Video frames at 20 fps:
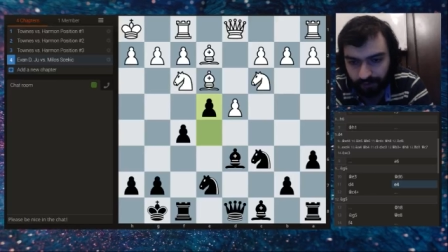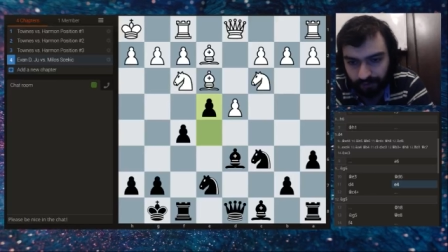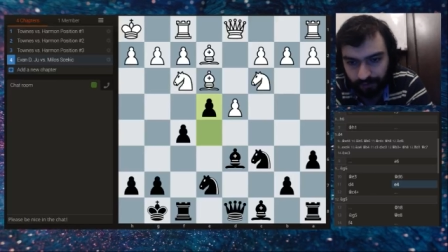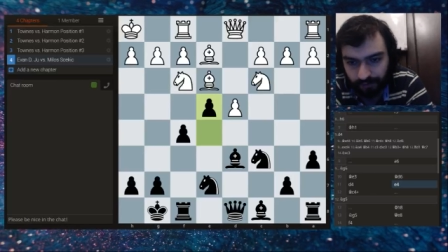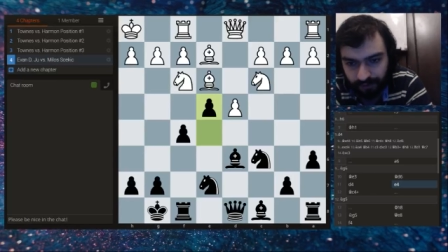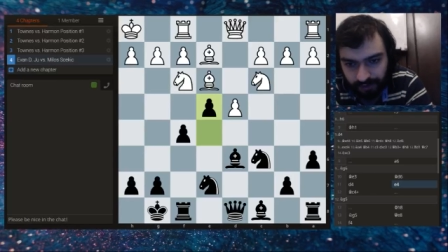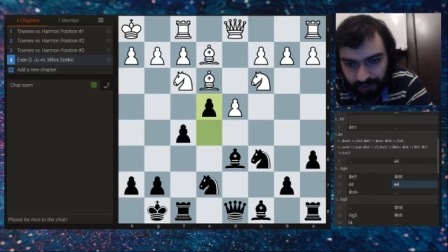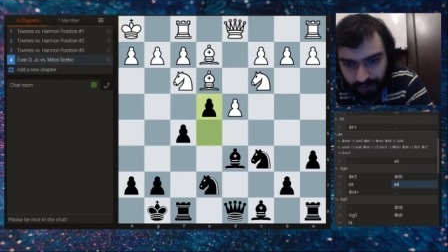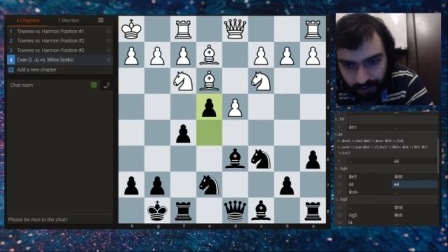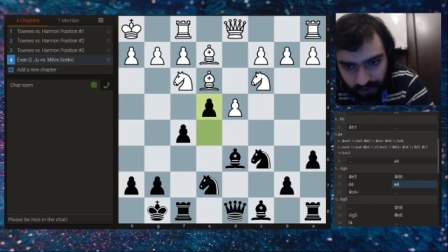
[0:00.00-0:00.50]

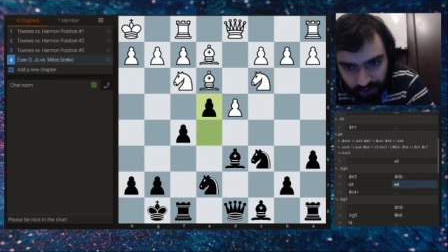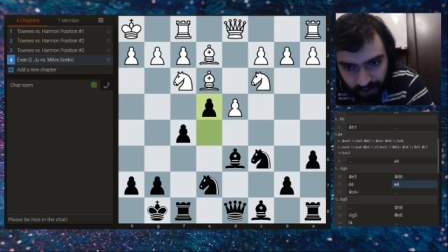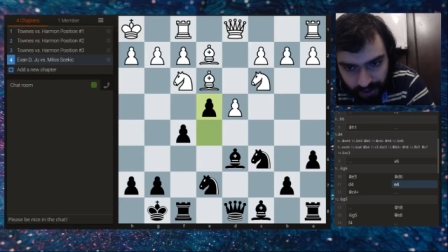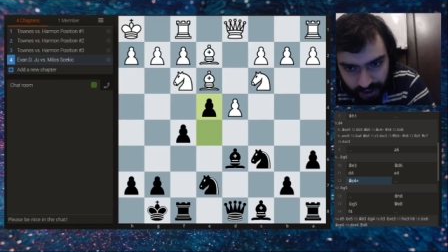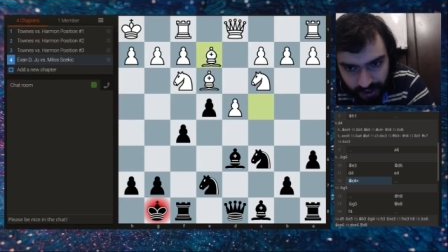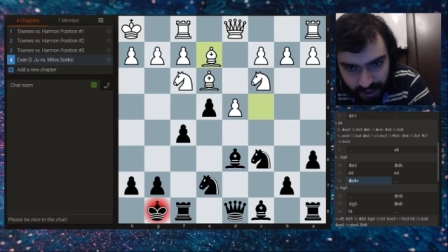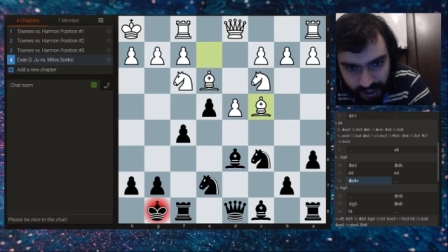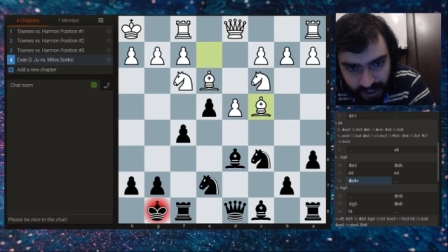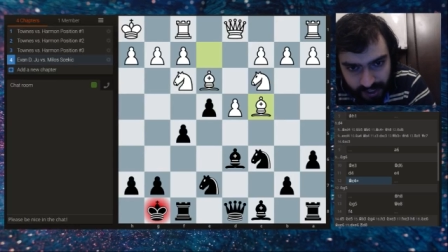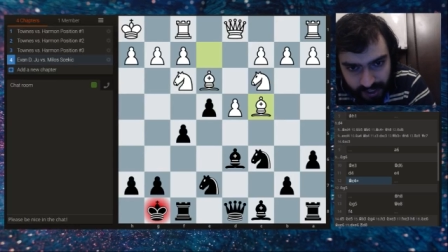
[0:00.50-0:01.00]
on the Dutch.
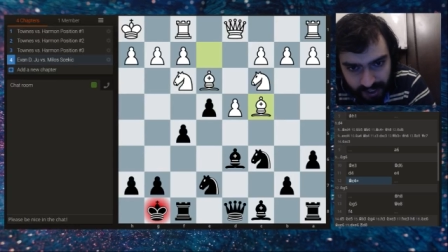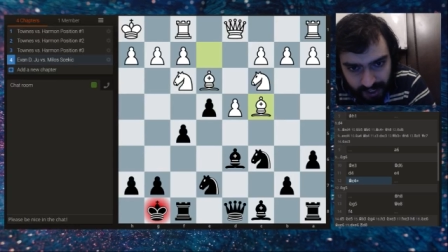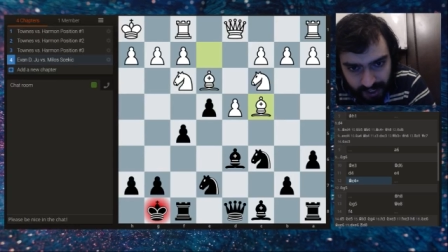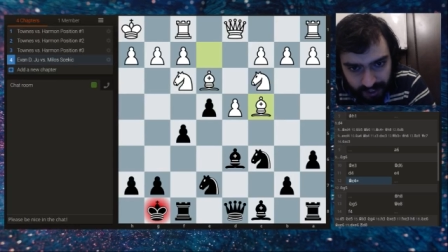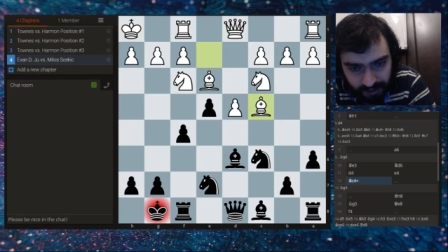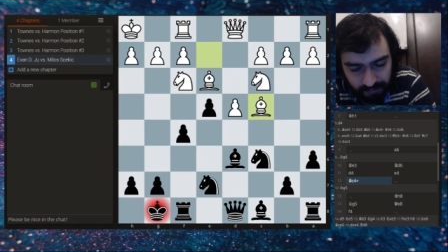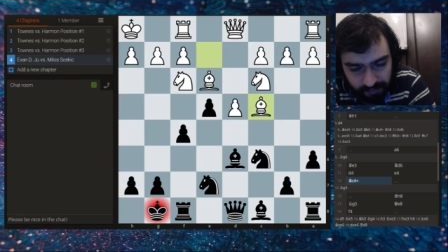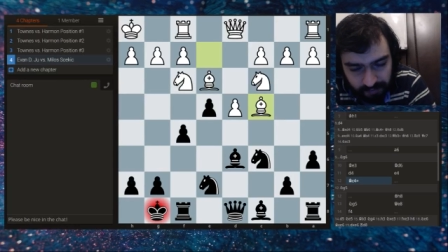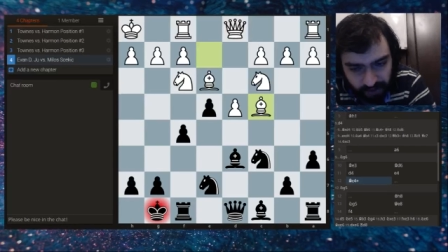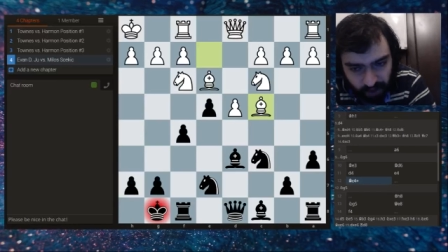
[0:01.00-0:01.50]

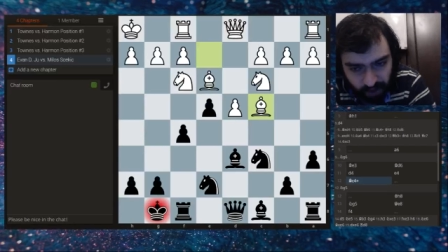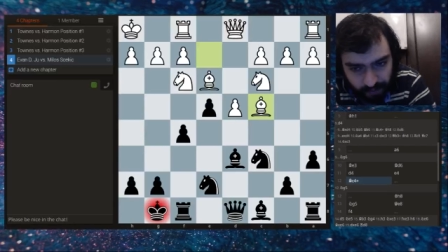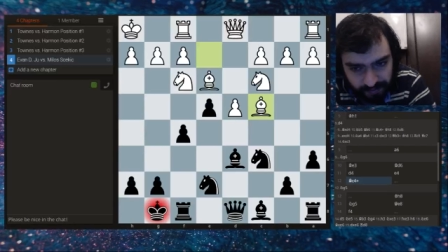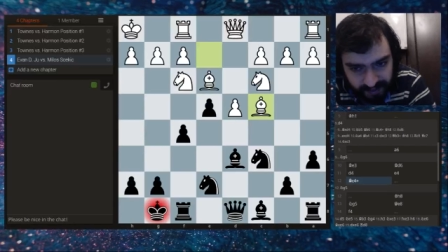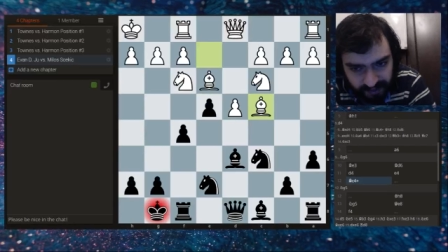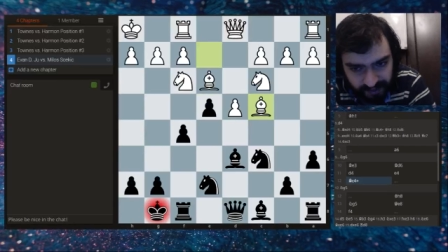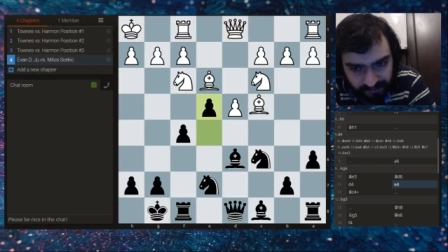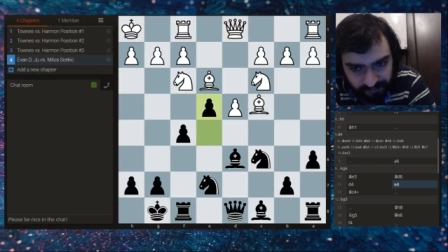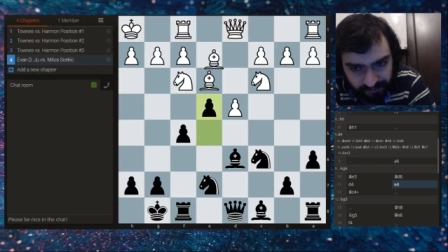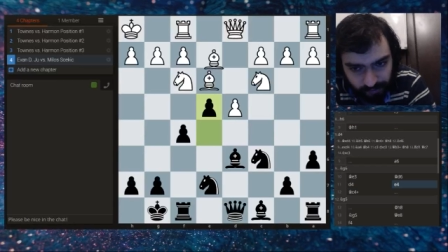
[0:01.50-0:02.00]
And bishop
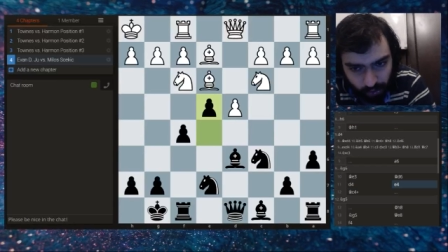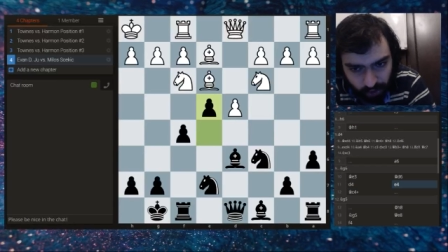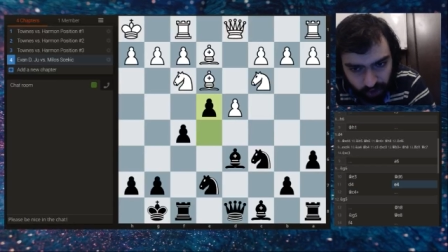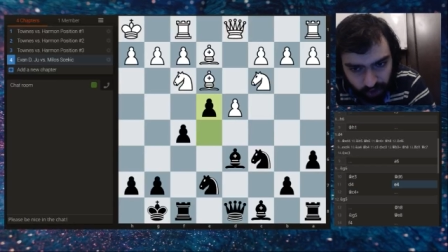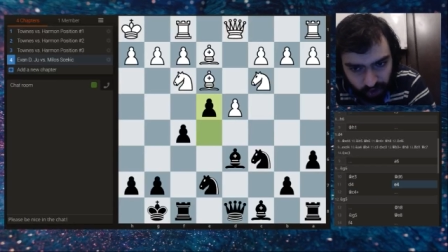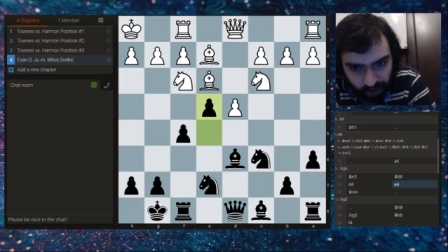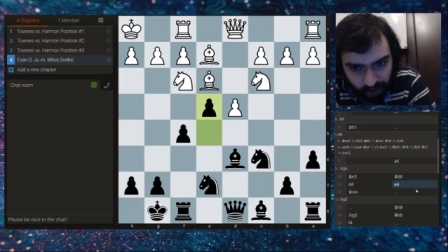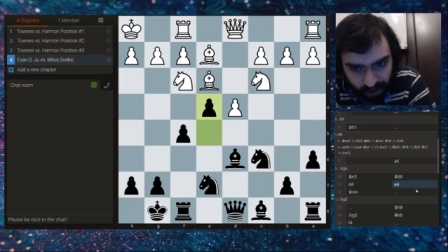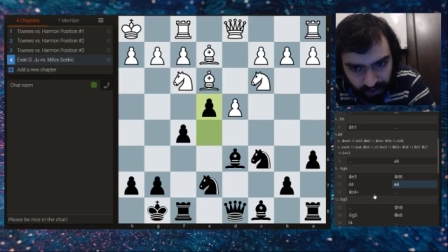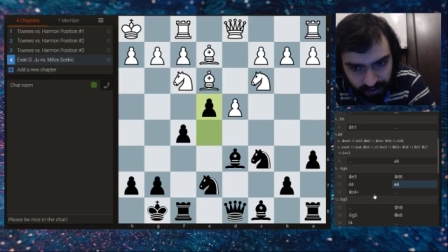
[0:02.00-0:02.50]
c4
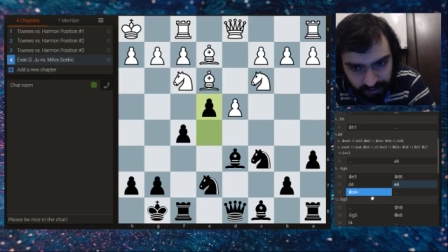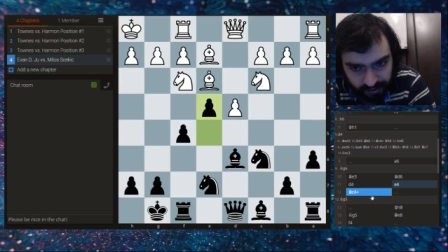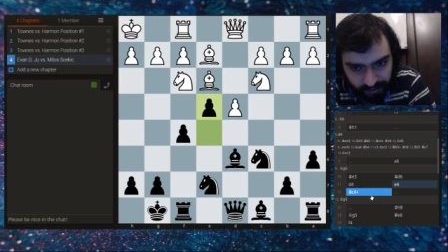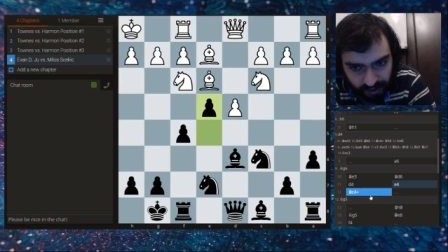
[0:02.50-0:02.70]
check.